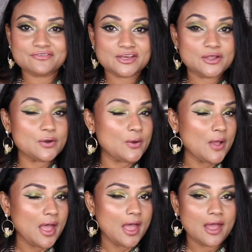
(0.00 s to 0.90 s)

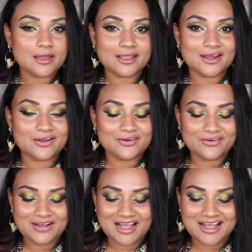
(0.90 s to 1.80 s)
video you know
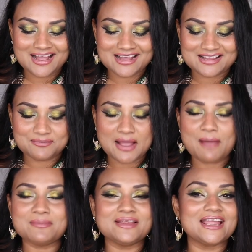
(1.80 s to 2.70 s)
um,
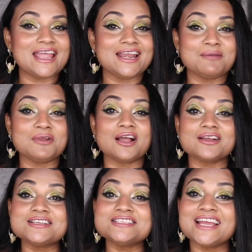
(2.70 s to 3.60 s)
I'm again I'm not
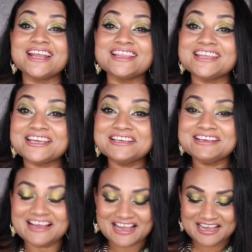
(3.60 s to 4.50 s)
gonna say
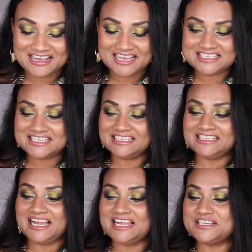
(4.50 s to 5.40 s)
anything uh, until
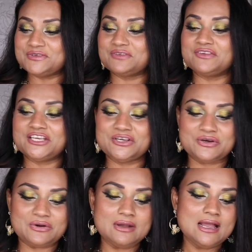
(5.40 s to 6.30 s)
I do the
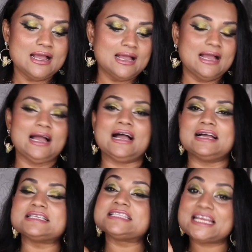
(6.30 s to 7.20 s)
video
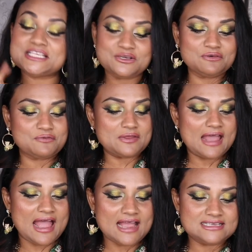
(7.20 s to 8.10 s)
uh, stay tuned for
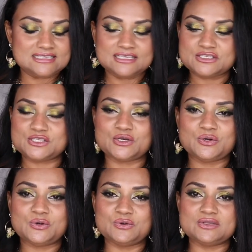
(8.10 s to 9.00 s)
that
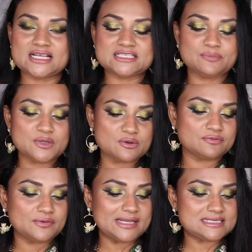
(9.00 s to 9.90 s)
so that's a
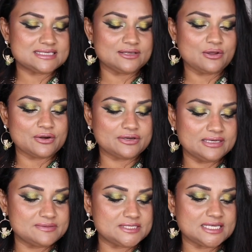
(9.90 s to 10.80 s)
beautiful Estee Lauder
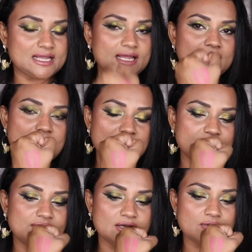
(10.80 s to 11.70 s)
lipstick I
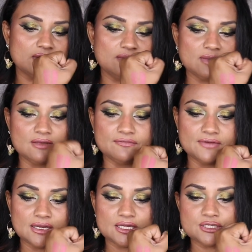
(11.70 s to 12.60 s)
love the creamy
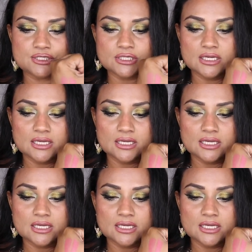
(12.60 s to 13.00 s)
finish